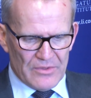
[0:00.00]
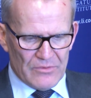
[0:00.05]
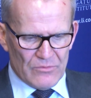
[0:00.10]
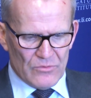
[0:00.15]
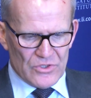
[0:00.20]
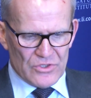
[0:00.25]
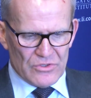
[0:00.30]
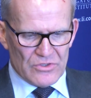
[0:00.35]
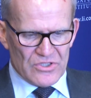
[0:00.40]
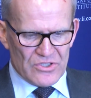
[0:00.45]
we
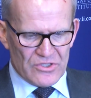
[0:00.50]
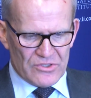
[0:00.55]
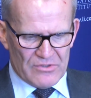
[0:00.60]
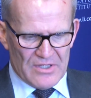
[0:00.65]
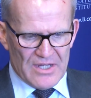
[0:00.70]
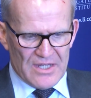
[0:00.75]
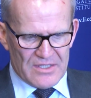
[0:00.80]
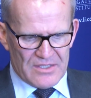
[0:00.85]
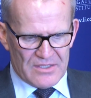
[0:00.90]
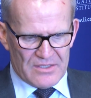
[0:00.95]
should
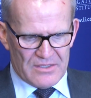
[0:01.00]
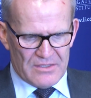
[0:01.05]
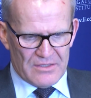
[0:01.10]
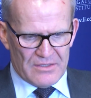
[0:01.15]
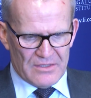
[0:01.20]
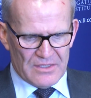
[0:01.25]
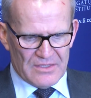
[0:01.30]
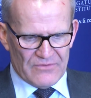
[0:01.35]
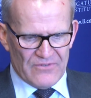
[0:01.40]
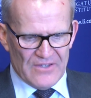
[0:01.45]
stress
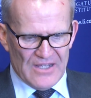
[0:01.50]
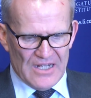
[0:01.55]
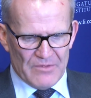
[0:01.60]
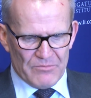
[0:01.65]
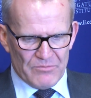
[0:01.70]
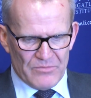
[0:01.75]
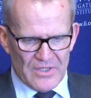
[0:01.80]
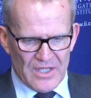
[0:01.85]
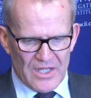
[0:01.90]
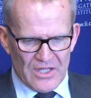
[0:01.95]

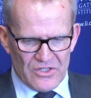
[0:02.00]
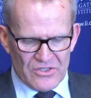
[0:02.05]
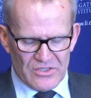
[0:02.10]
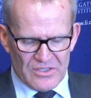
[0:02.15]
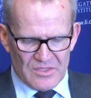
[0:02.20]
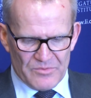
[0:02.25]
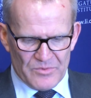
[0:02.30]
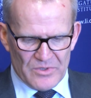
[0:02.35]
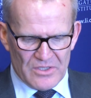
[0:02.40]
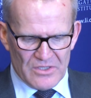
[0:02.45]
developed
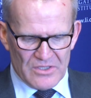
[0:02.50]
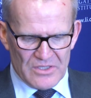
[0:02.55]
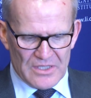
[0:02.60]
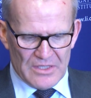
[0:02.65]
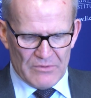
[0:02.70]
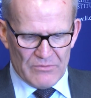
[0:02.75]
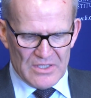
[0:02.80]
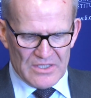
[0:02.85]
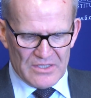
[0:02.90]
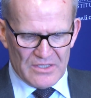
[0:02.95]
nations because
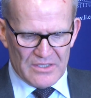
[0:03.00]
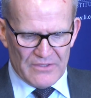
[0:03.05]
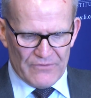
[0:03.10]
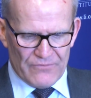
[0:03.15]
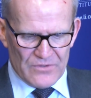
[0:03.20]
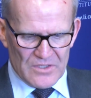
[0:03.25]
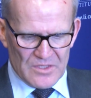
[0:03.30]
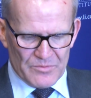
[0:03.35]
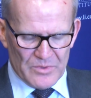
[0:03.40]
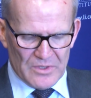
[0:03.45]
there is a
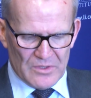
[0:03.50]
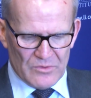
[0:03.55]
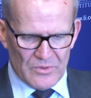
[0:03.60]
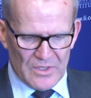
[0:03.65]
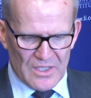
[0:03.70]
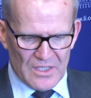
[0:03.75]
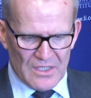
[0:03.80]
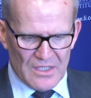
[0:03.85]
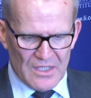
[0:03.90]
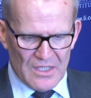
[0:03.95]
difference
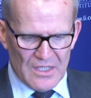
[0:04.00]
between,